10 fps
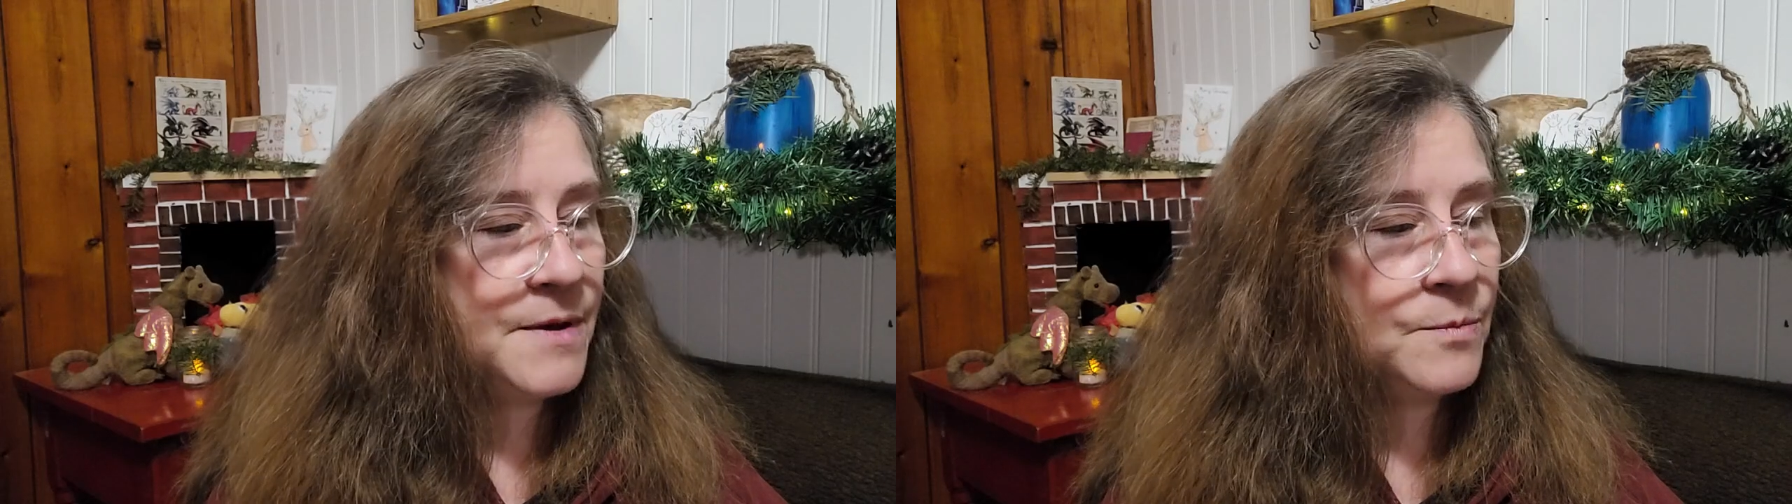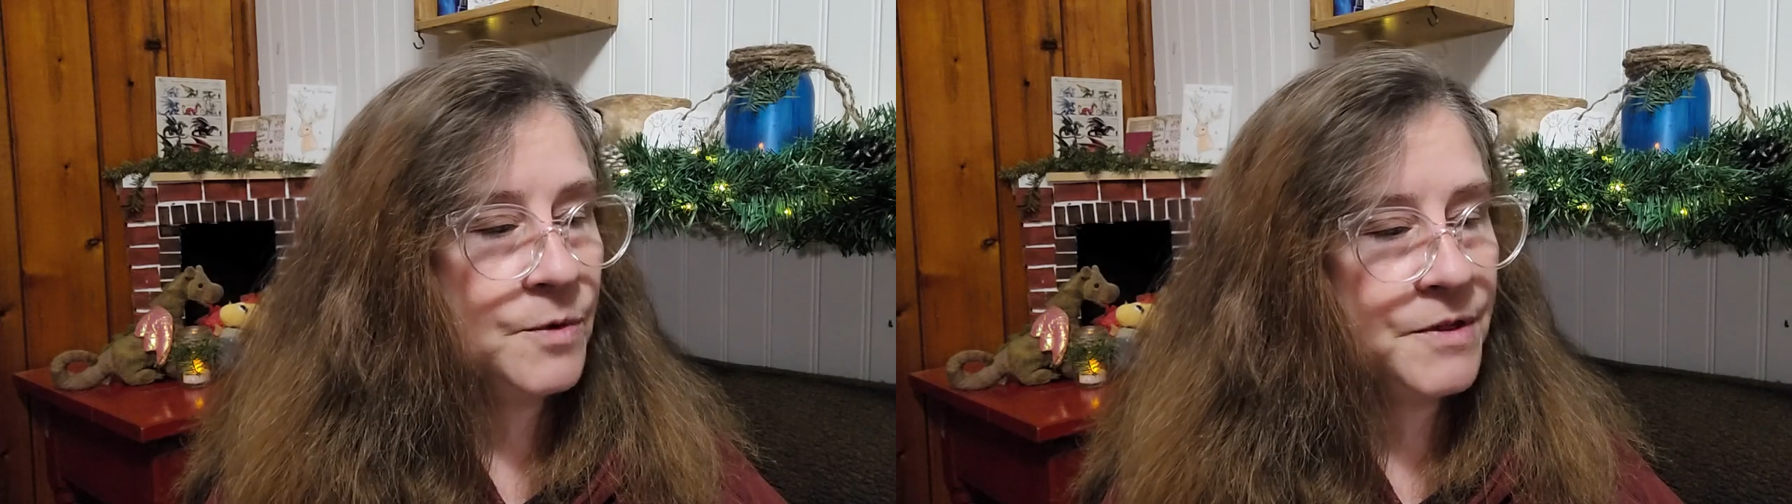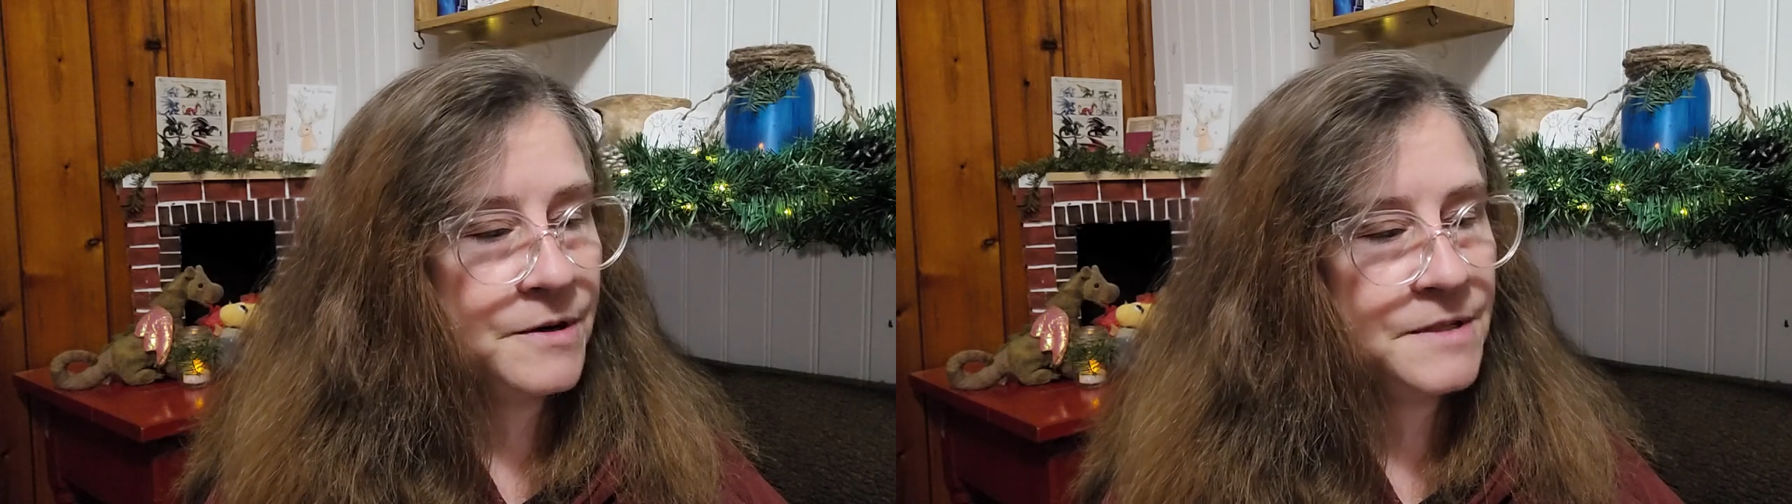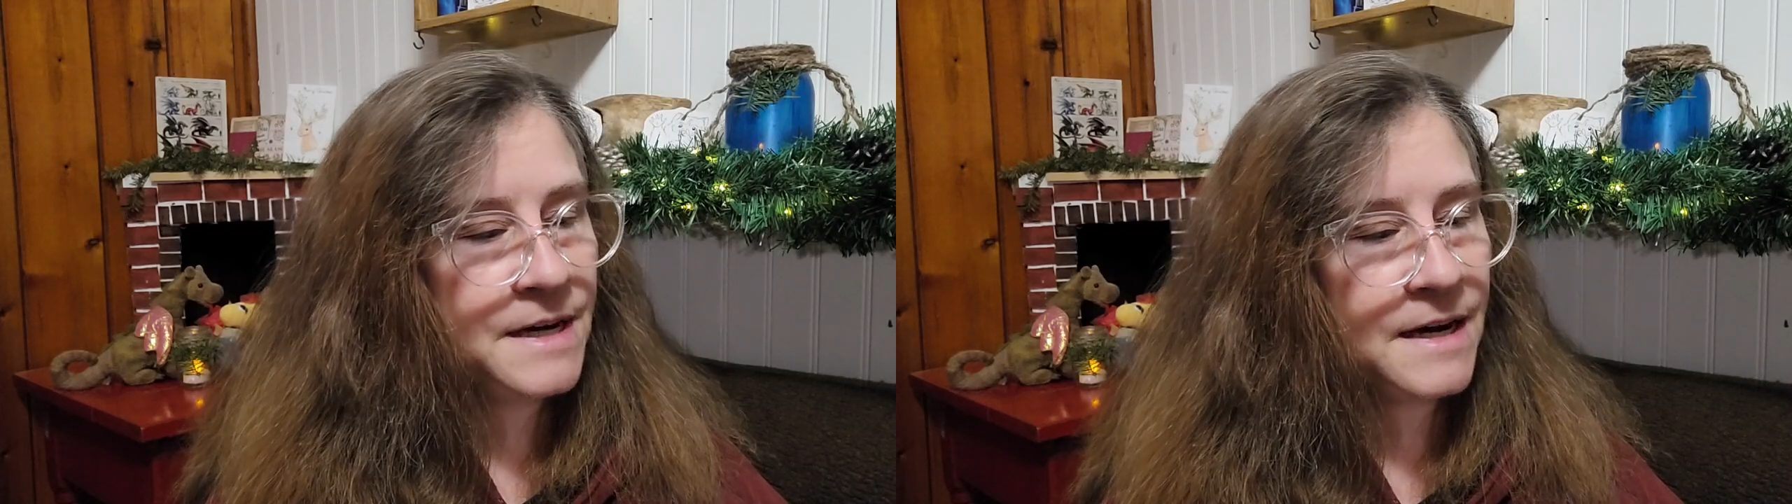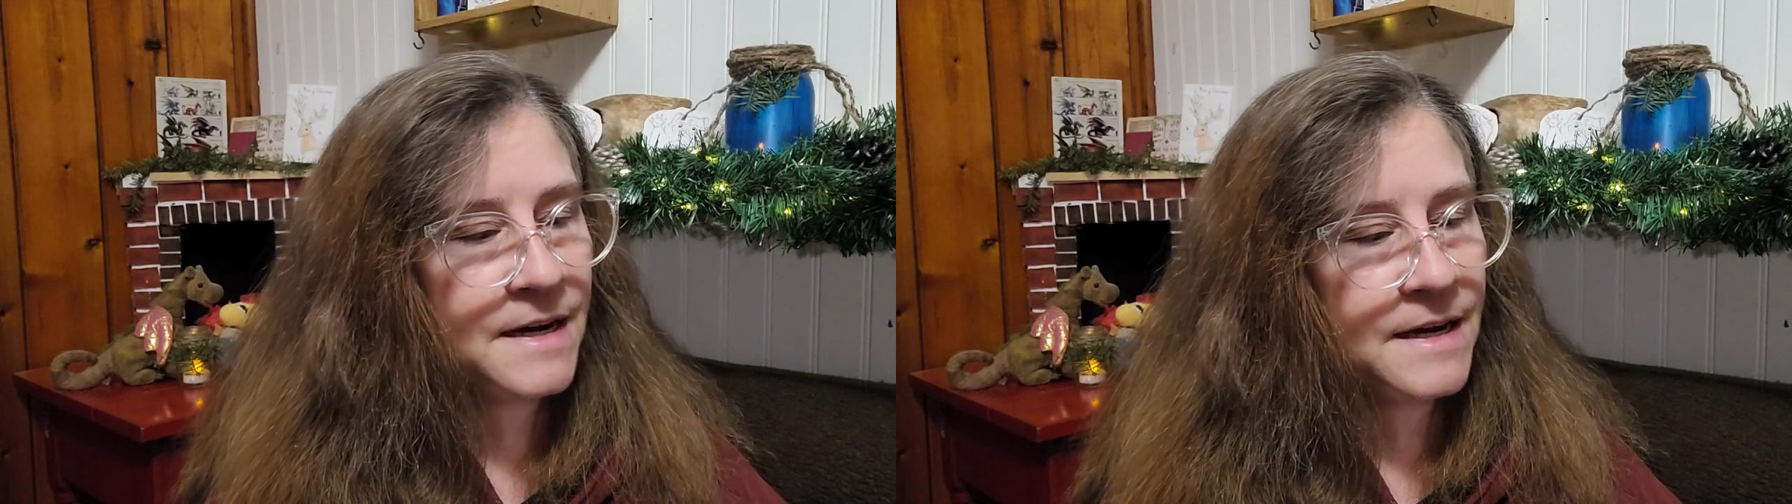in with their
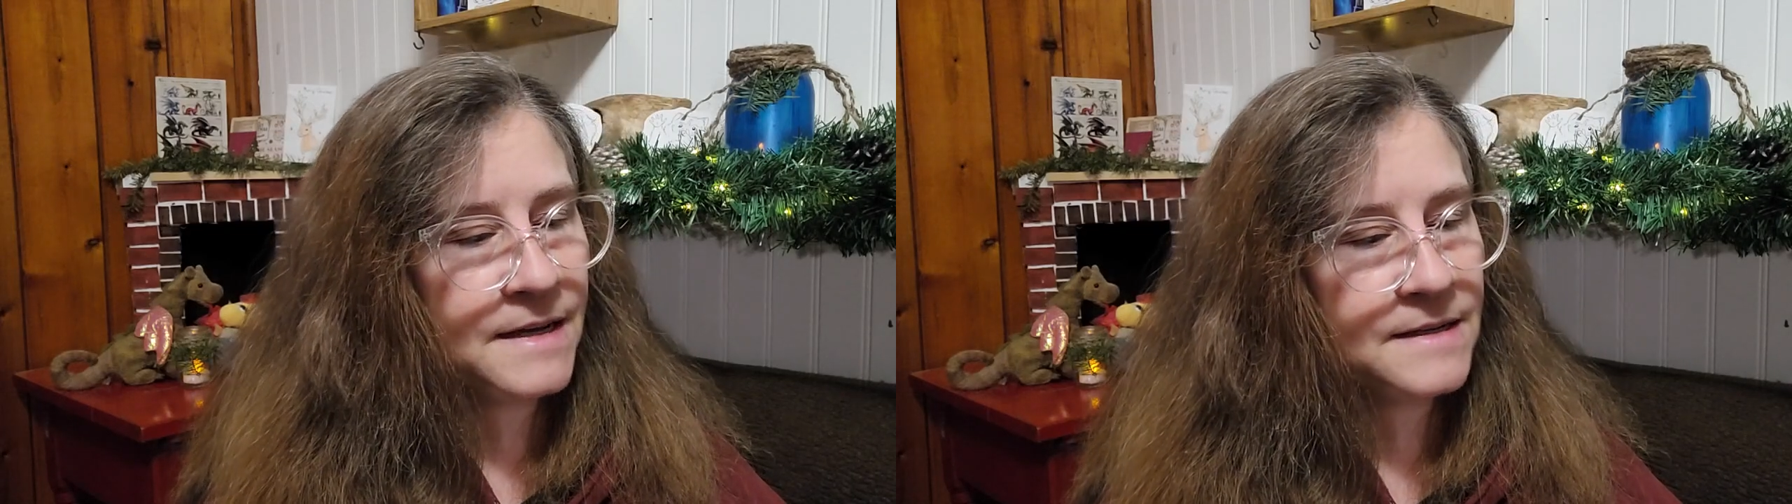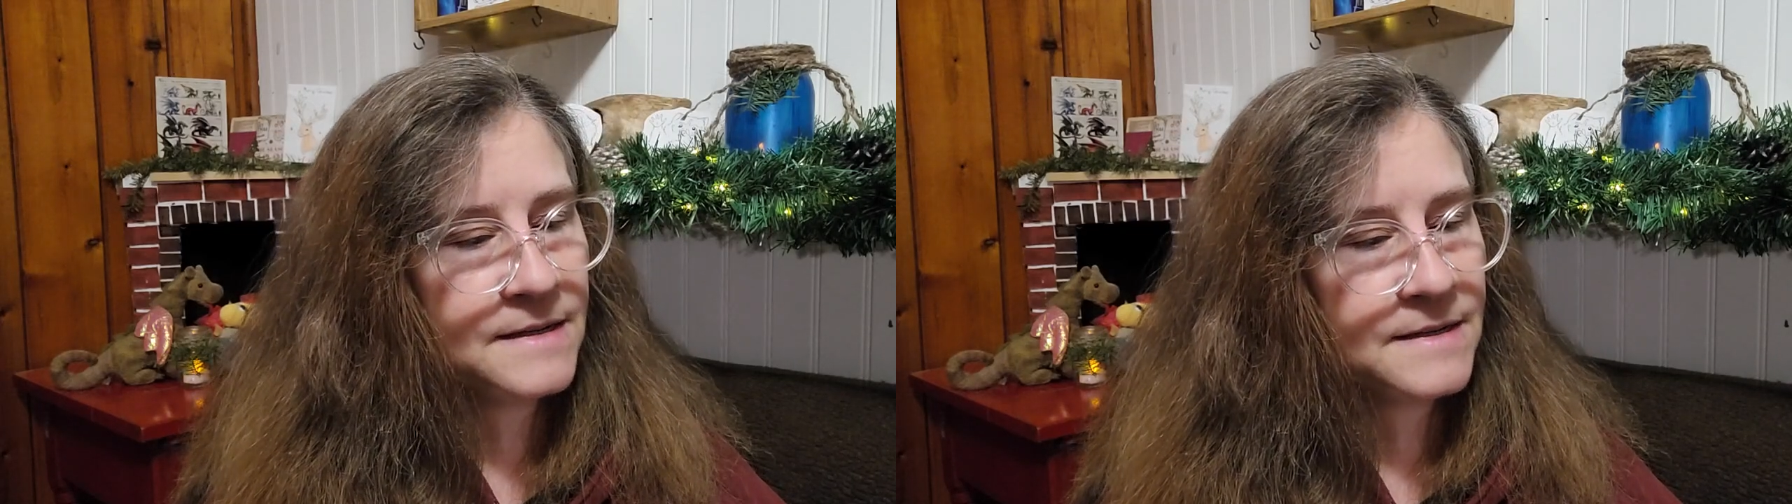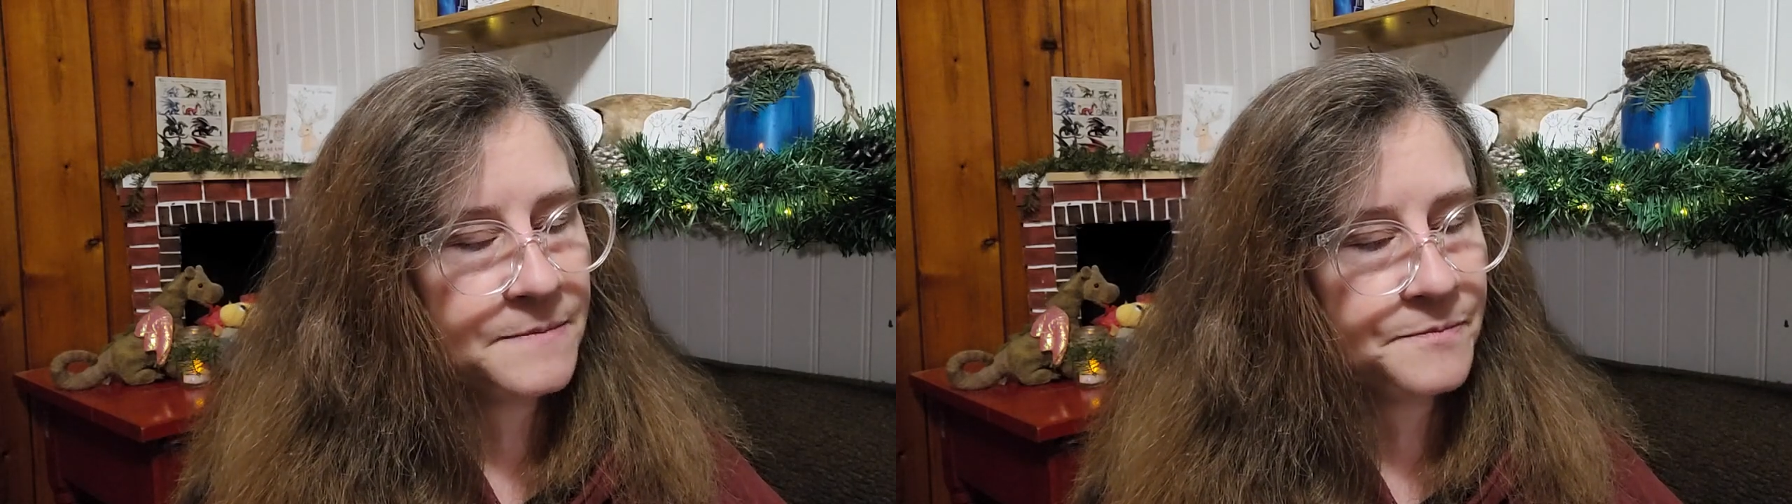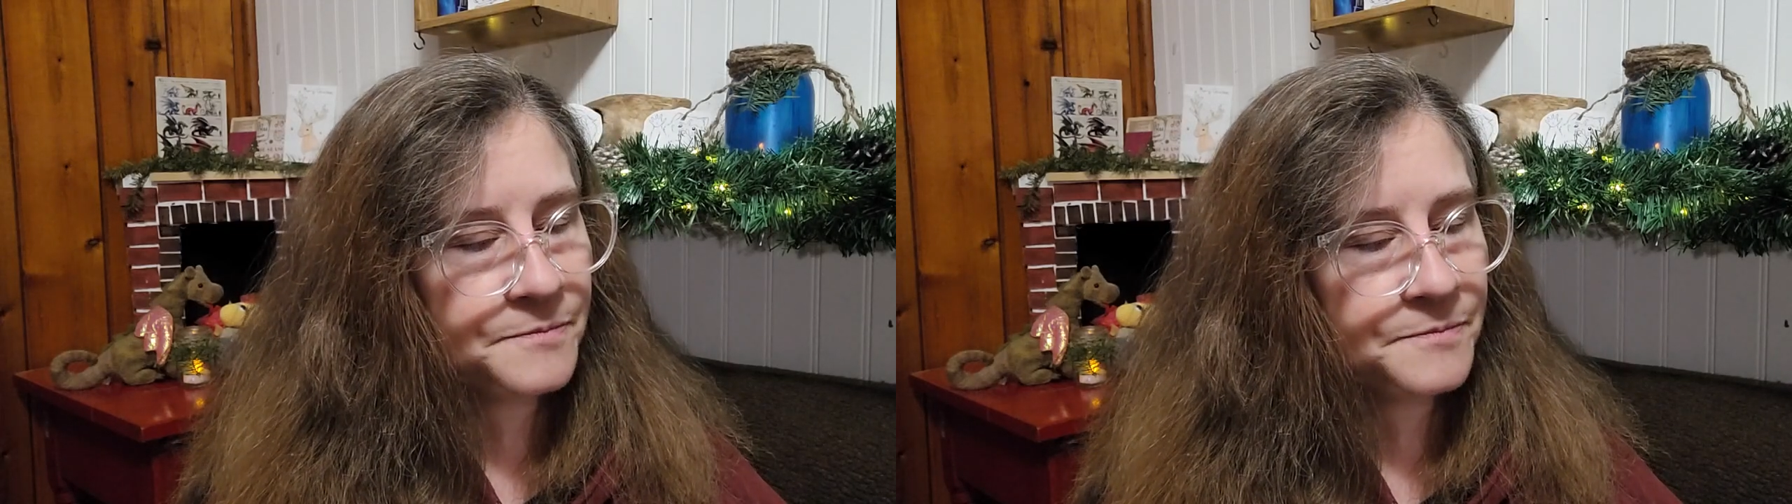tidings.